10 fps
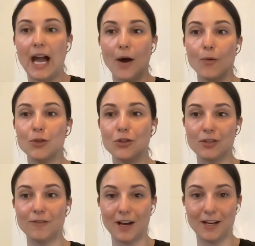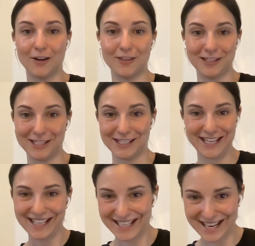How would you define
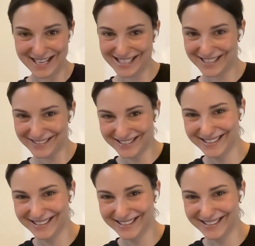authenticity? Can I ask you?